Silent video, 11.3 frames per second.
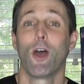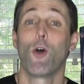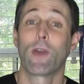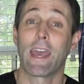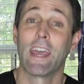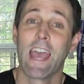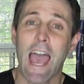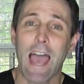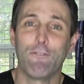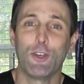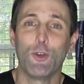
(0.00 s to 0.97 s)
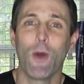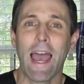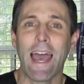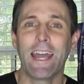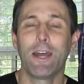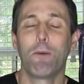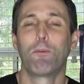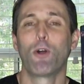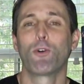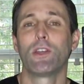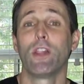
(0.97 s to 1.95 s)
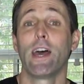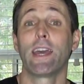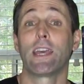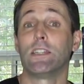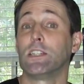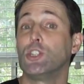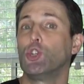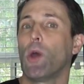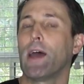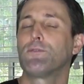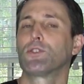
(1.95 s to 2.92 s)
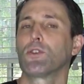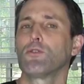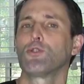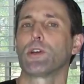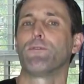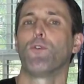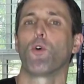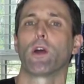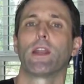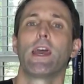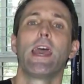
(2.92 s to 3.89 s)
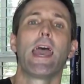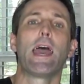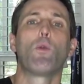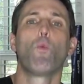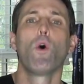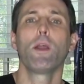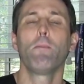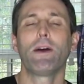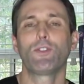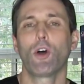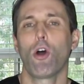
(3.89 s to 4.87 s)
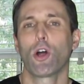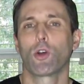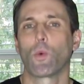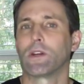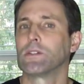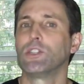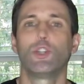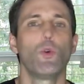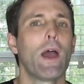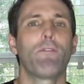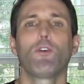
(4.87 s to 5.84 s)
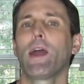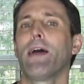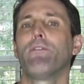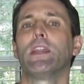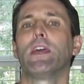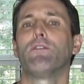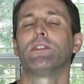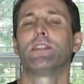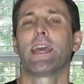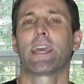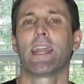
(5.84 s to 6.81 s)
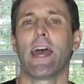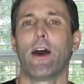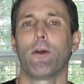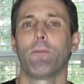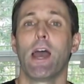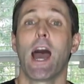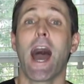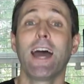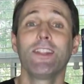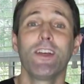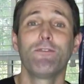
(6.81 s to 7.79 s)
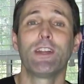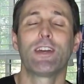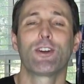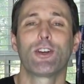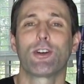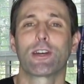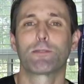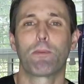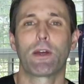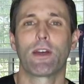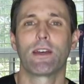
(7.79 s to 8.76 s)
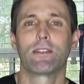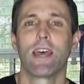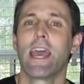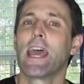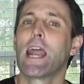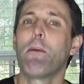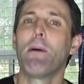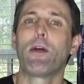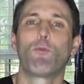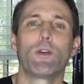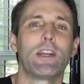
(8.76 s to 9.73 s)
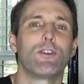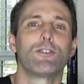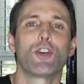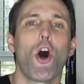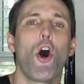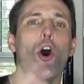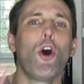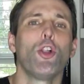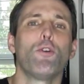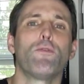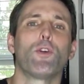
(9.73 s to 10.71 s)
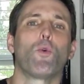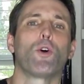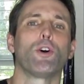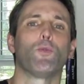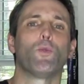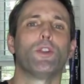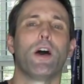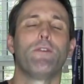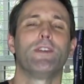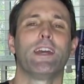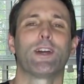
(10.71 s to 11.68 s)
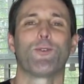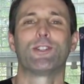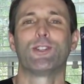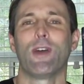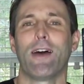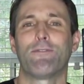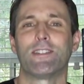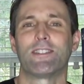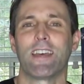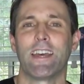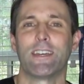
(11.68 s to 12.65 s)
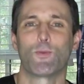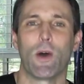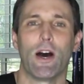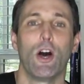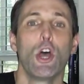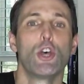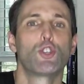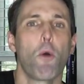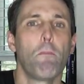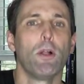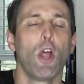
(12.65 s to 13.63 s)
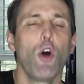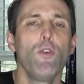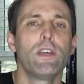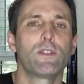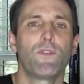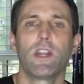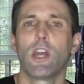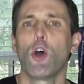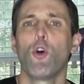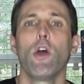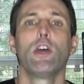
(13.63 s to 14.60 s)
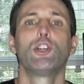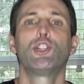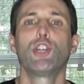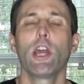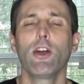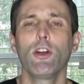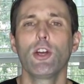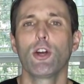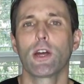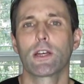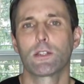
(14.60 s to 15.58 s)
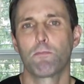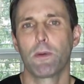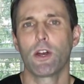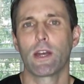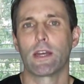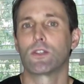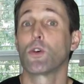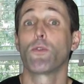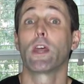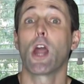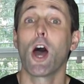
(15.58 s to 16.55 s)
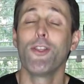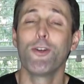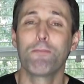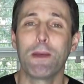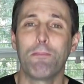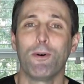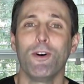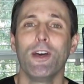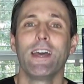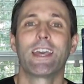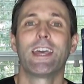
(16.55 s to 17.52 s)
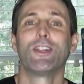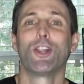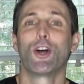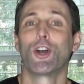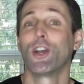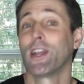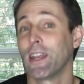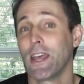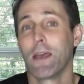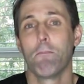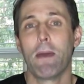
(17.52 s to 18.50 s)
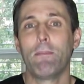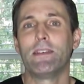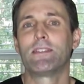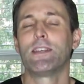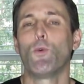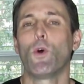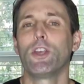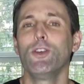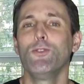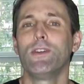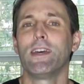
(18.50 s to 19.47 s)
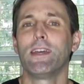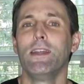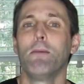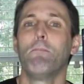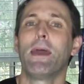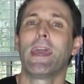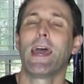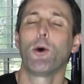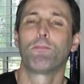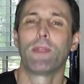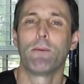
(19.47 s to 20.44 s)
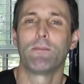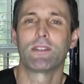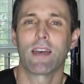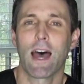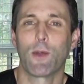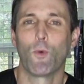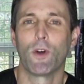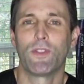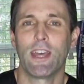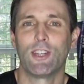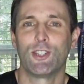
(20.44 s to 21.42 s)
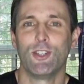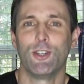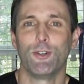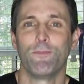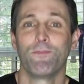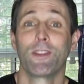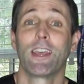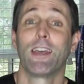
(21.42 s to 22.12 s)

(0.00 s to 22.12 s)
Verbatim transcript: Okay, have you had a broken leg and did you have surgery for it? And what about the hardware? Did you ever have any of it taken out? I'd love to hear experience, and I bet readers all over the world would love to hear what you have to say as well. So below this video, share your experience so that other people can learn and maybe see what you did may help them decide what they should do.